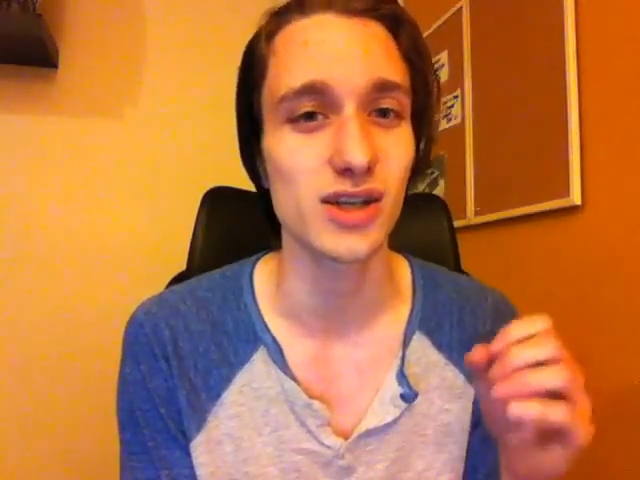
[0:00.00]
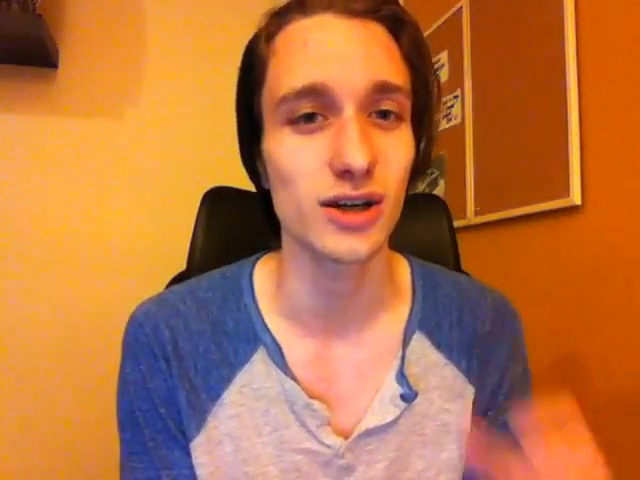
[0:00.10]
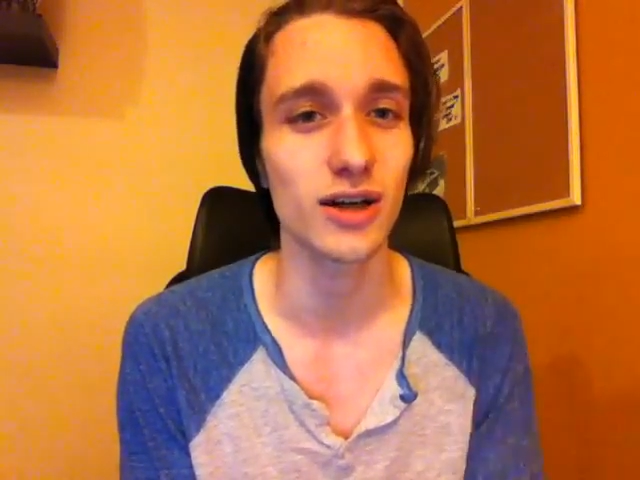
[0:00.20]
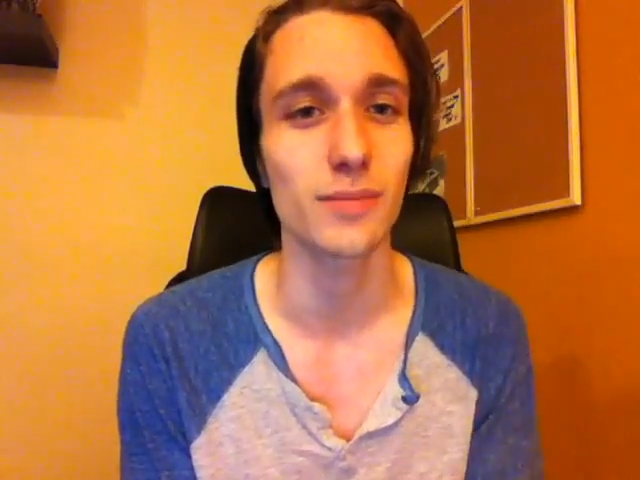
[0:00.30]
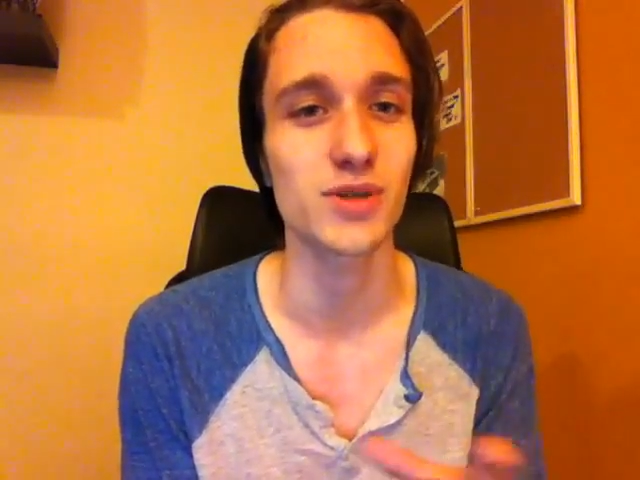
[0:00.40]

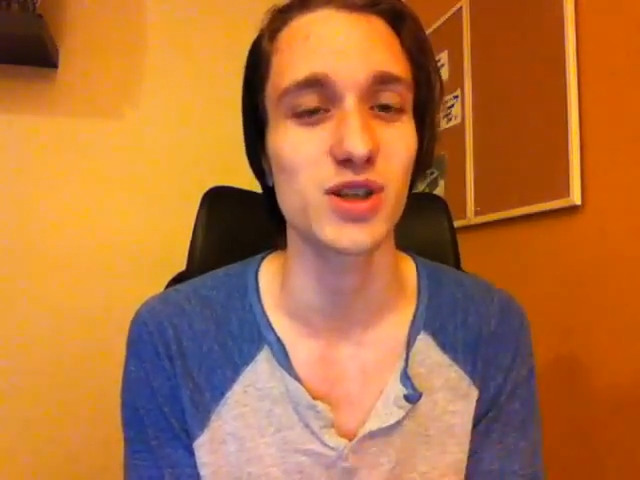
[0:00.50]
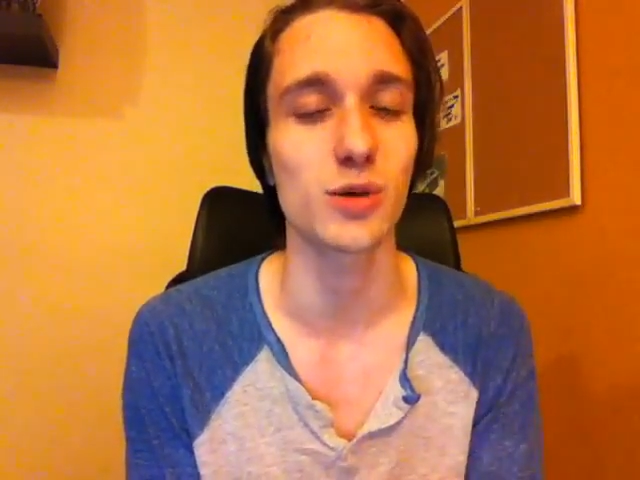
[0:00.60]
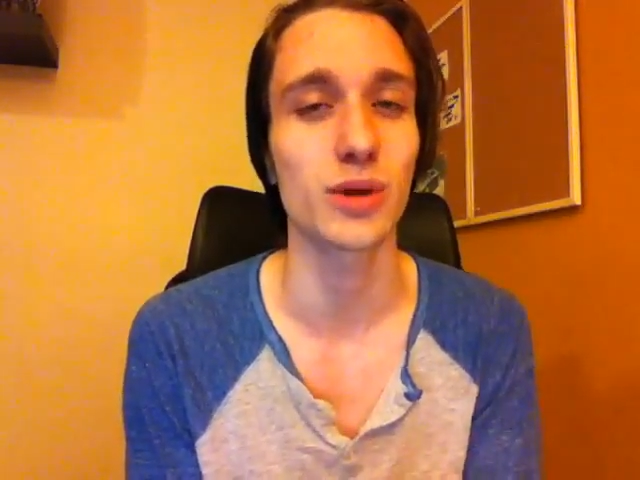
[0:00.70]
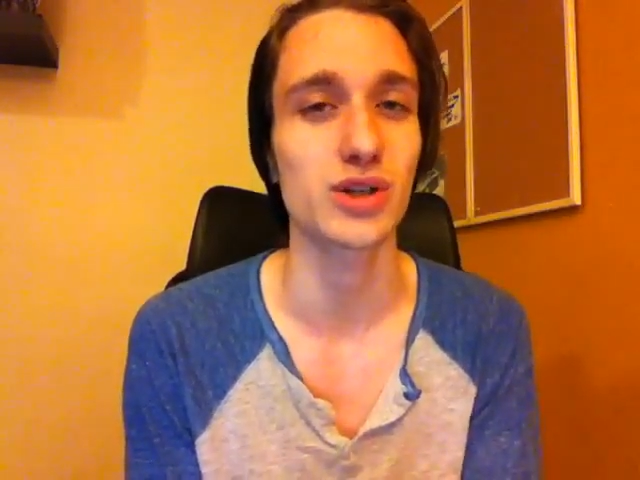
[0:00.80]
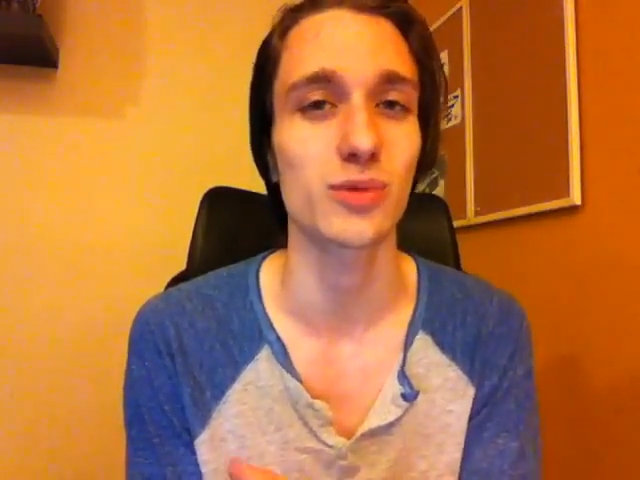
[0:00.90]
took up
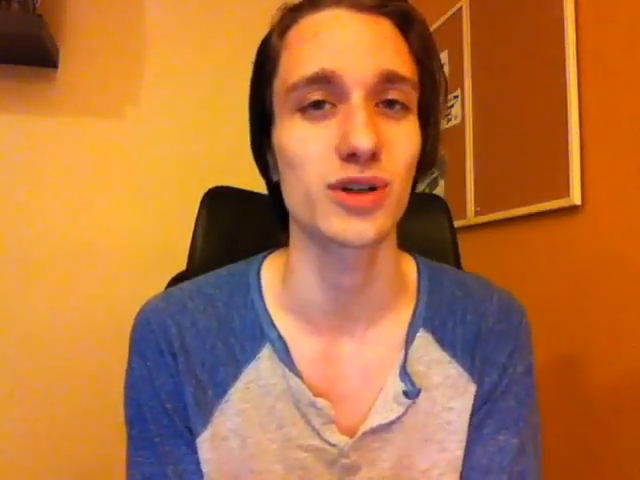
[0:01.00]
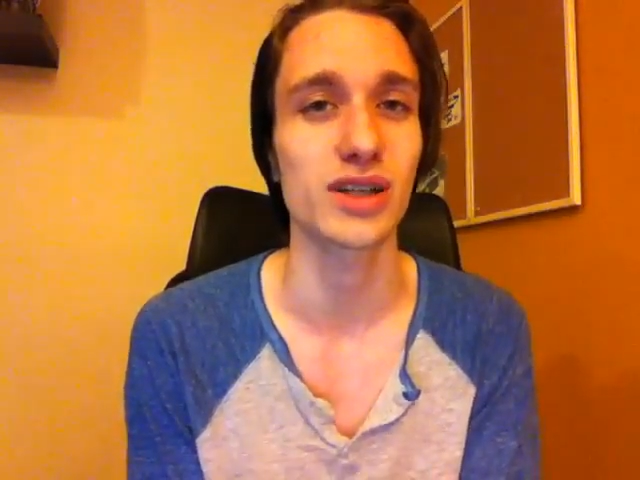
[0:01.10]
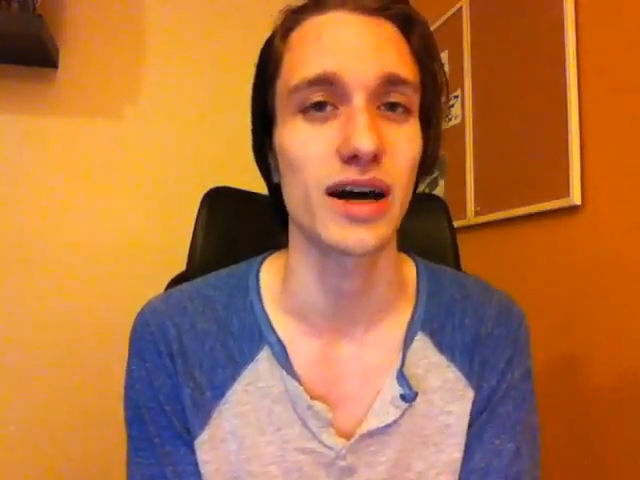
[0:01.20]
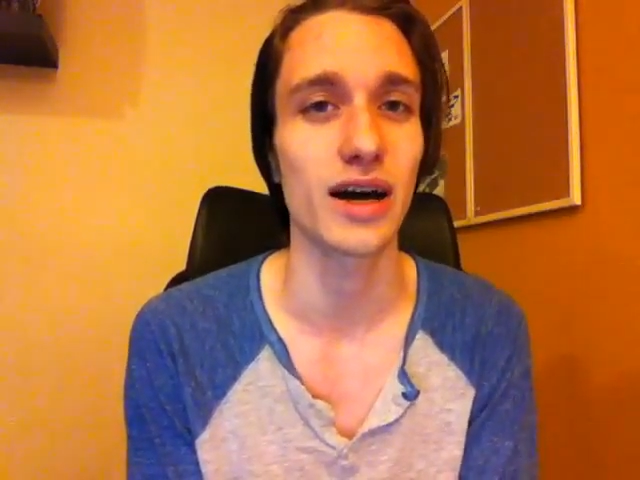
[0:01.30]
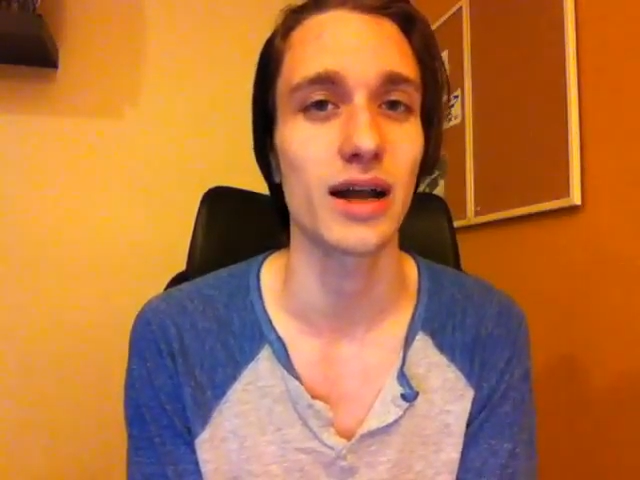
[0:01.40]
so much more
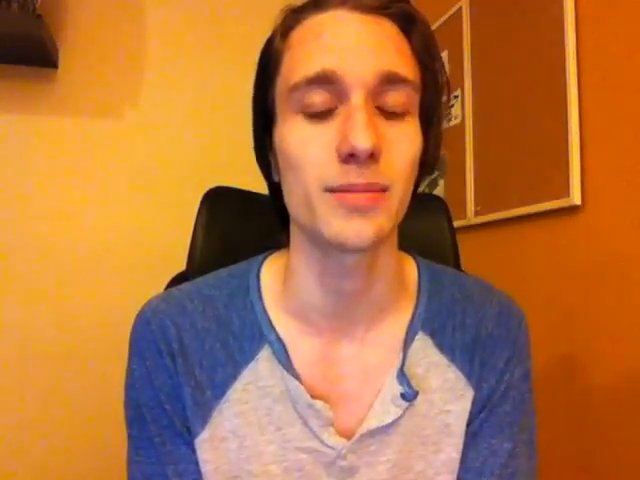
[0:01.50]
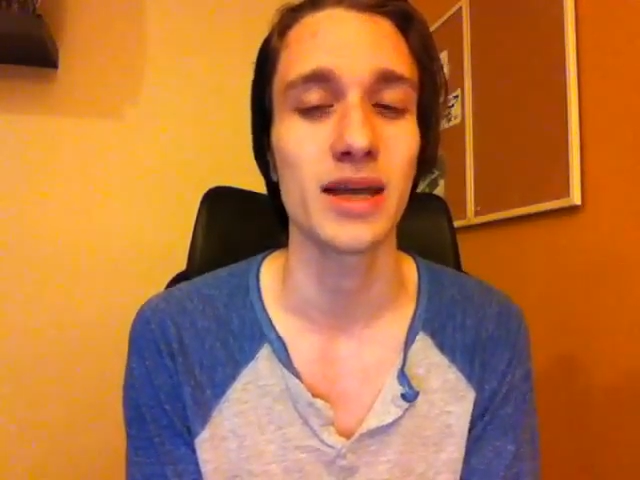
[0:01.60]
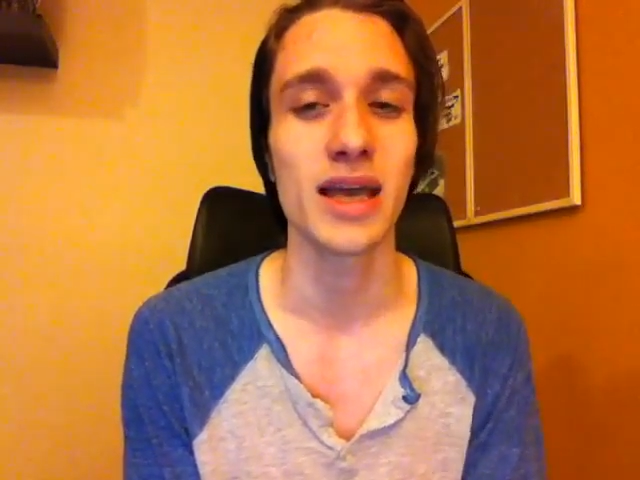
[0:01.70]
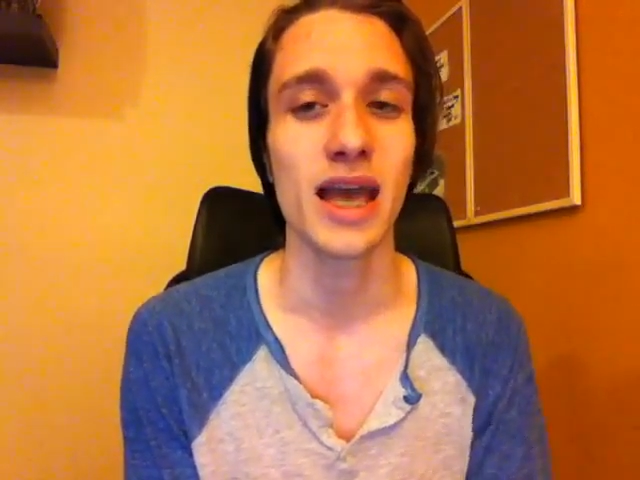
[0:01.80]
time,